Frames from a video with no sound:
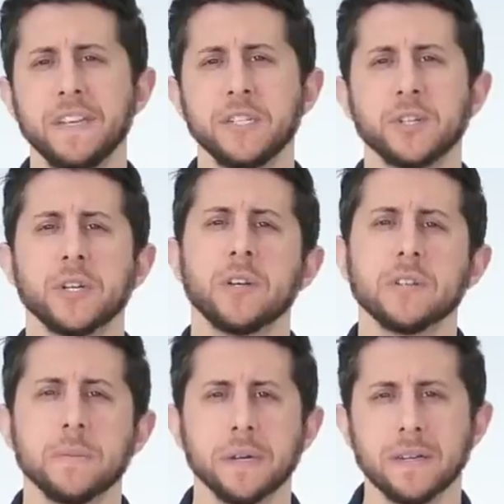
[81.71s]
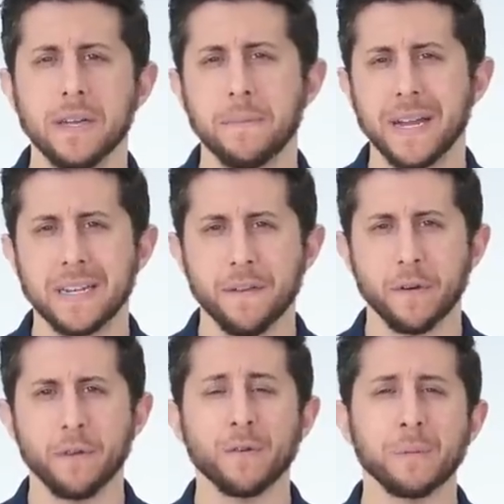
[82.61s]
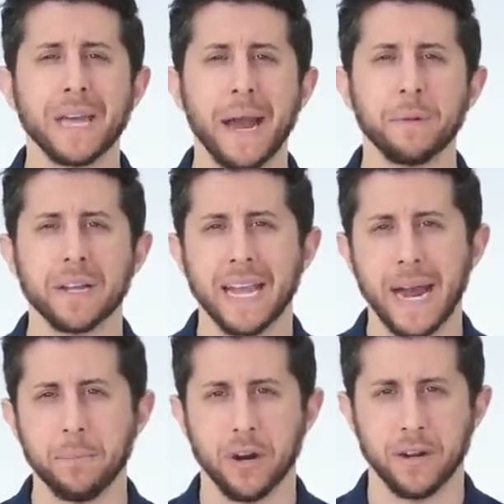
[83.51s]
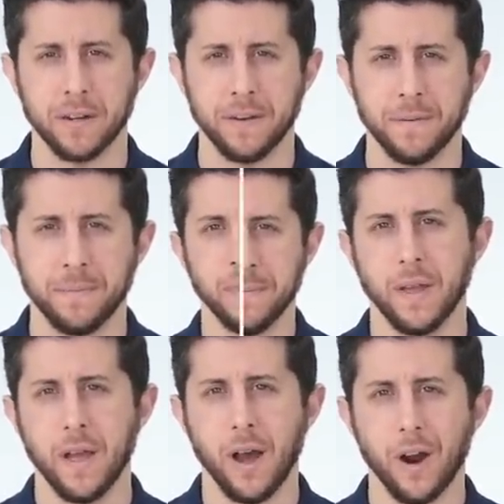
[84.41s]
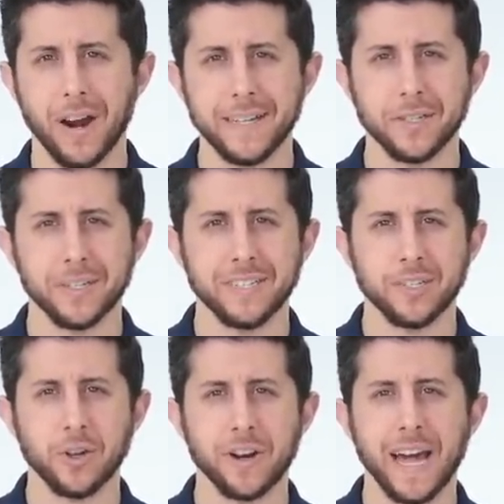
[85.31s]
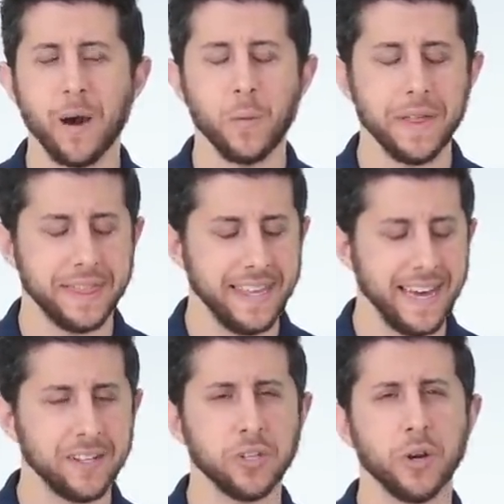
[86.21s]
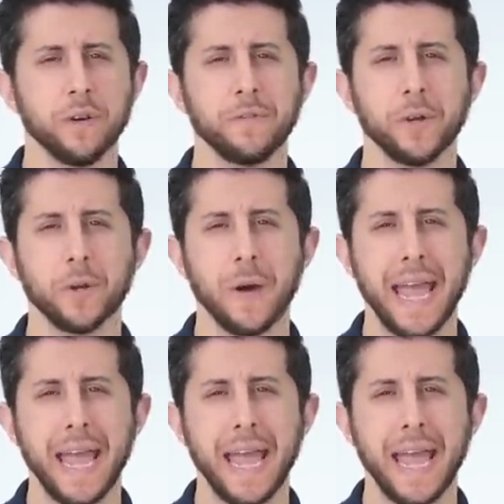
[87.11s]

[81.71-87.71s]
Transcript: feature usability may differ from camera to camera. All right, so let's start out with the Altura Photo